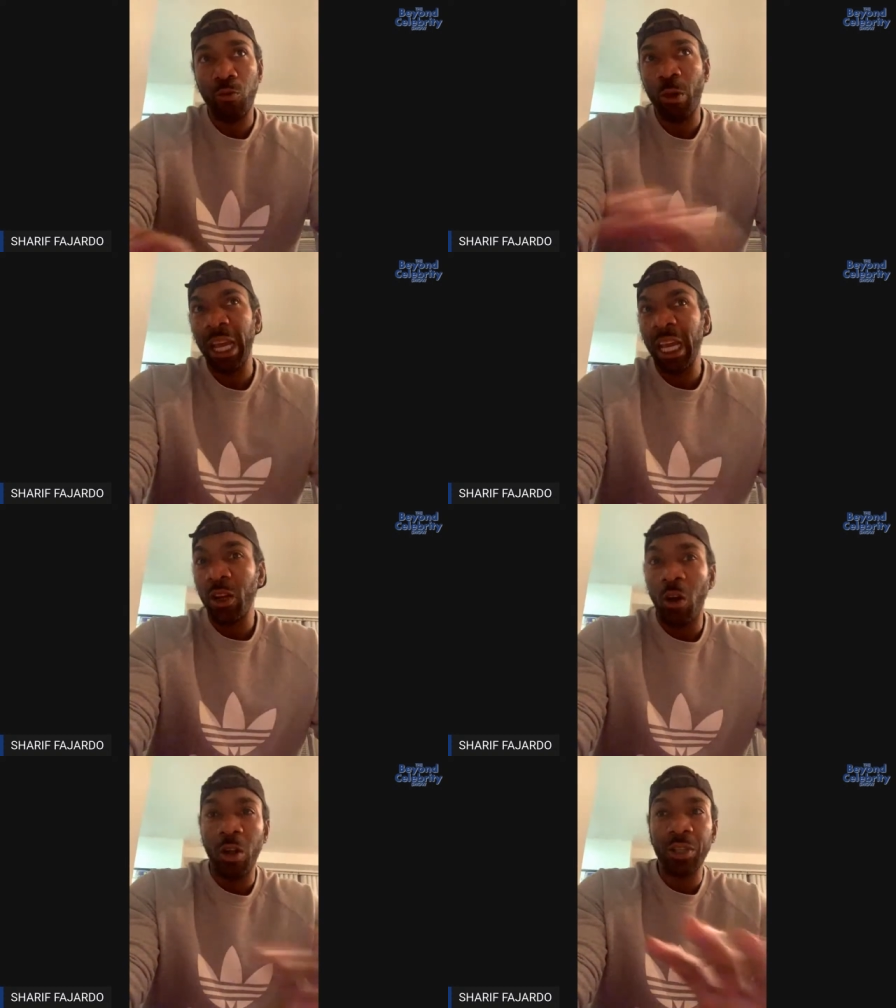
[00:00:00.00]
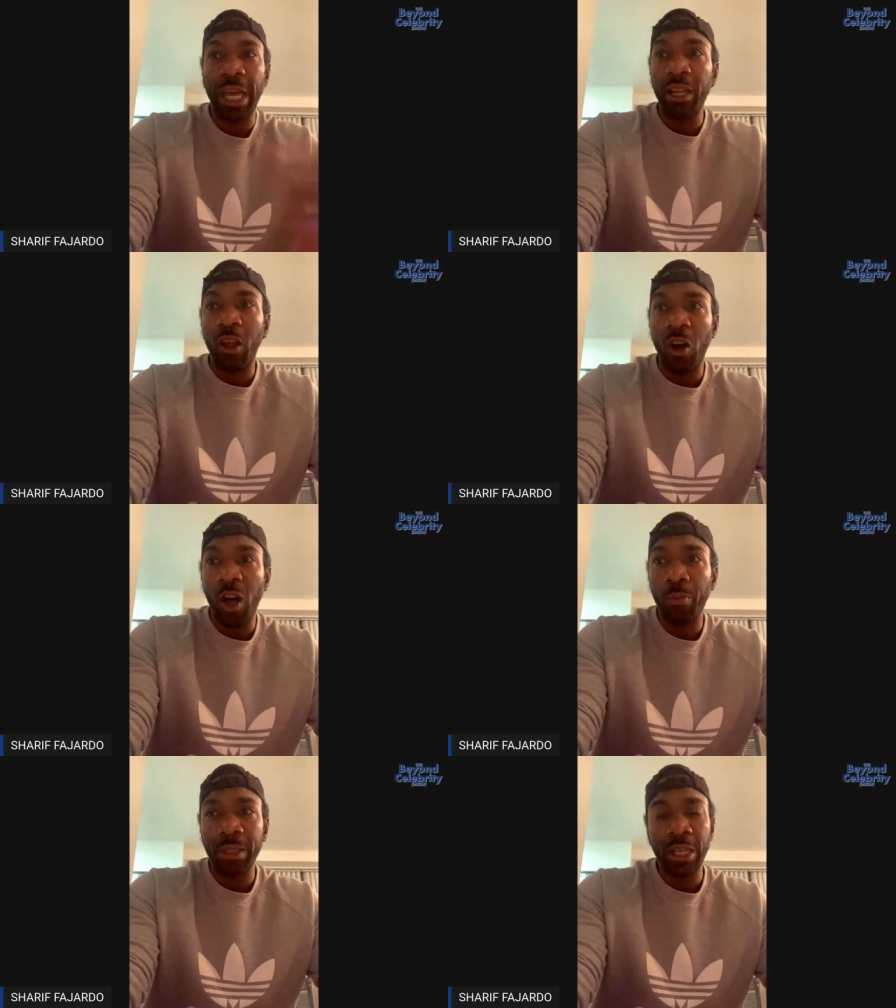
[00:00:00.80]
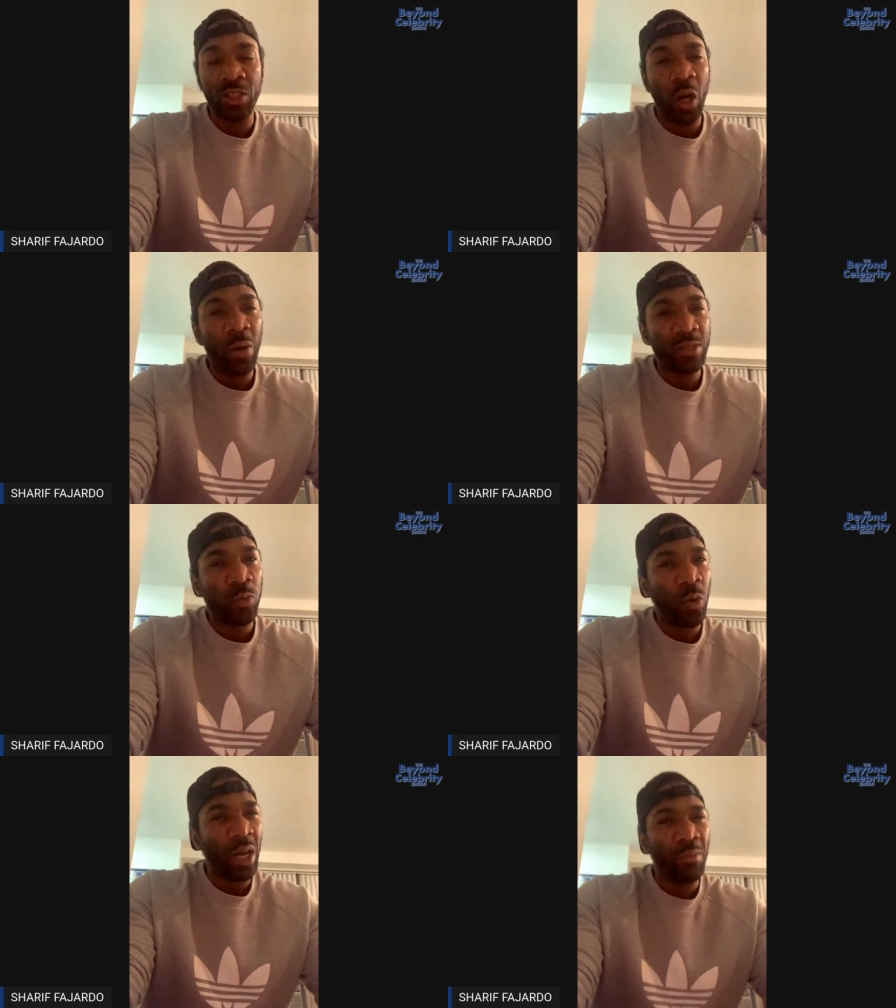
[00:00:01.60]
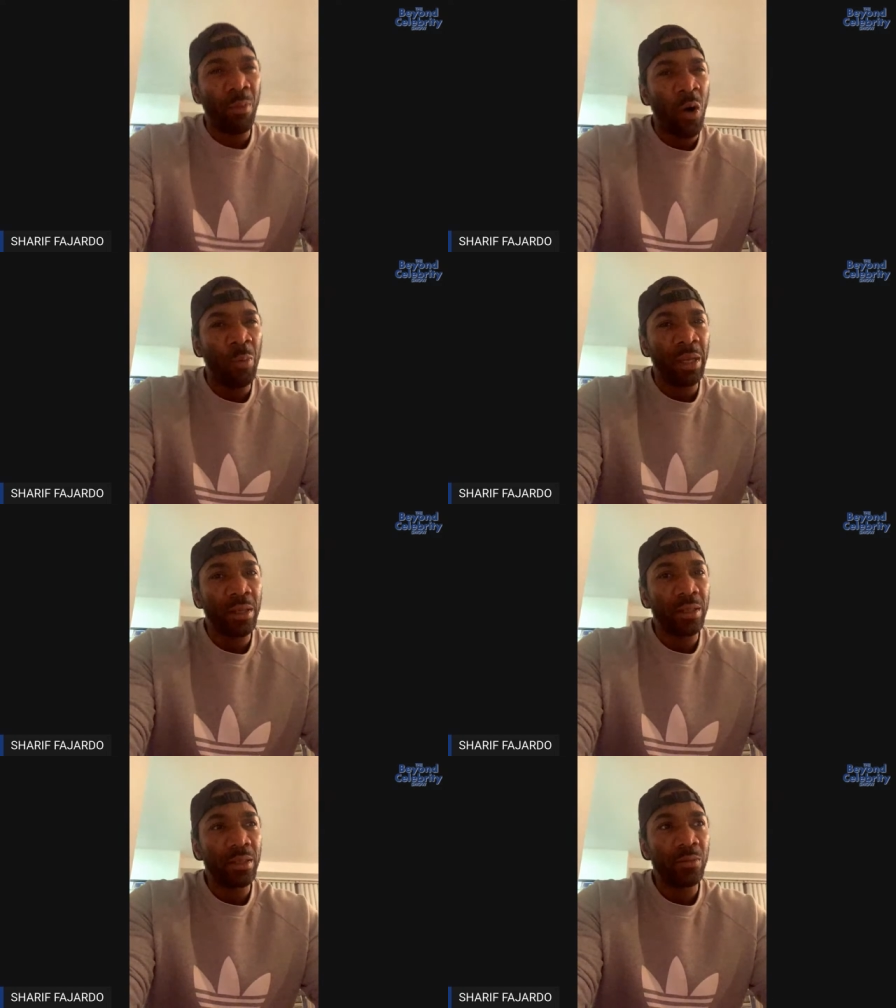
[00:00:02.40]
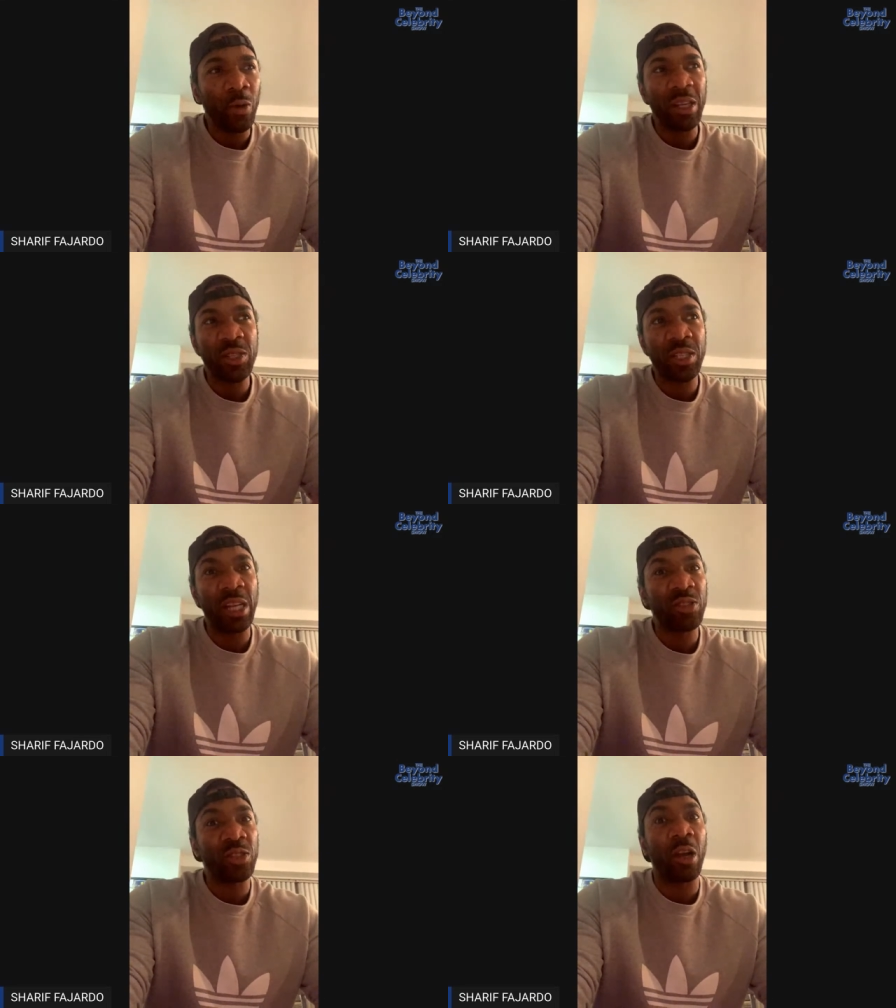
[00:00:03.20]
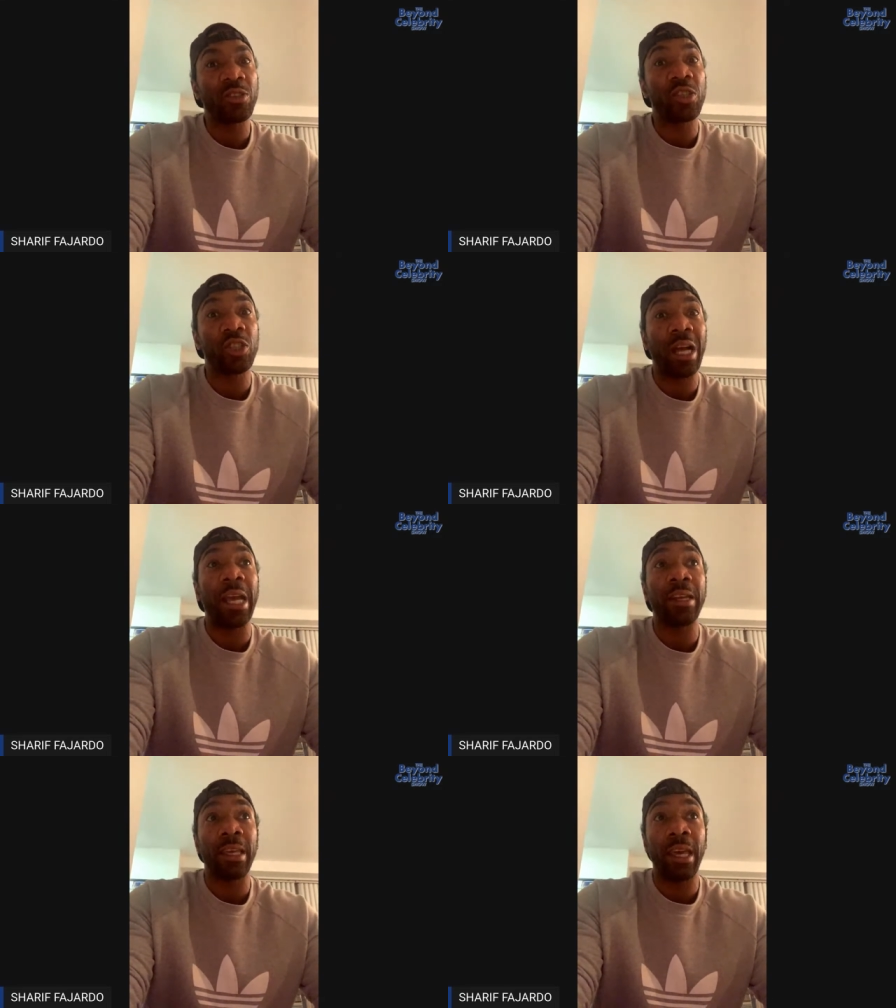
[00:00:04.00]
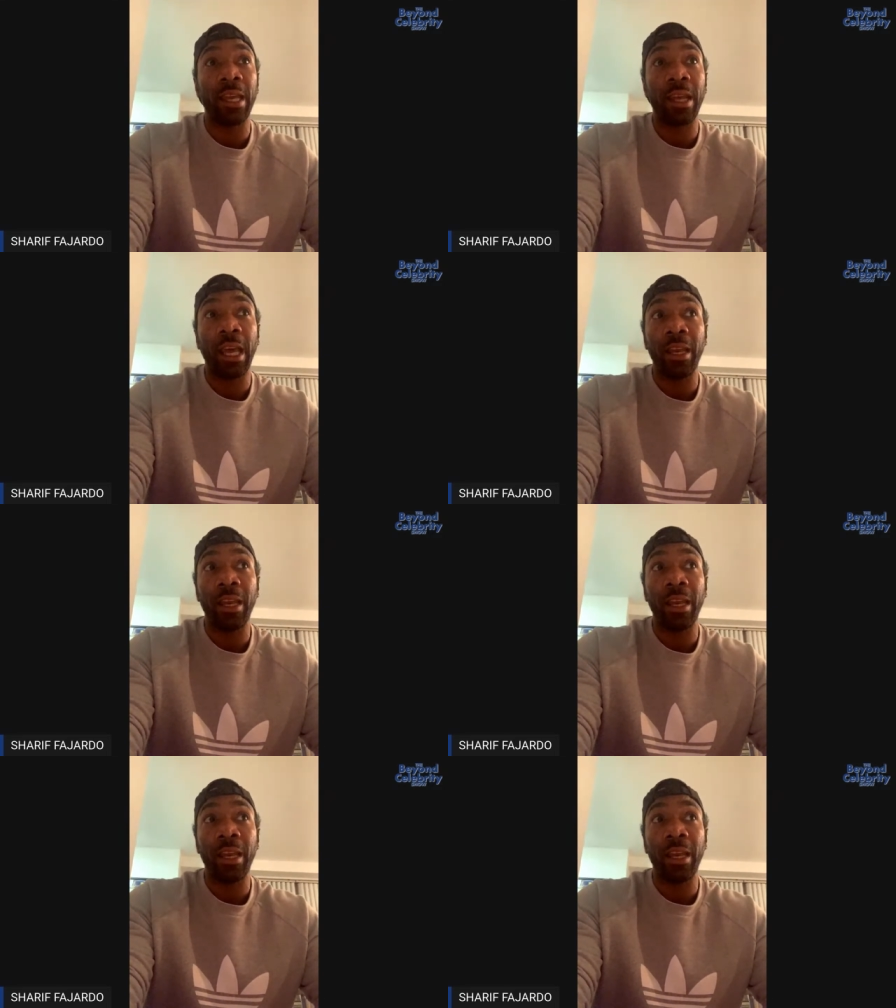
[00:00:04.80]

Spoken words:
rain all day long, but there's always one moment where the sun starts to shine again,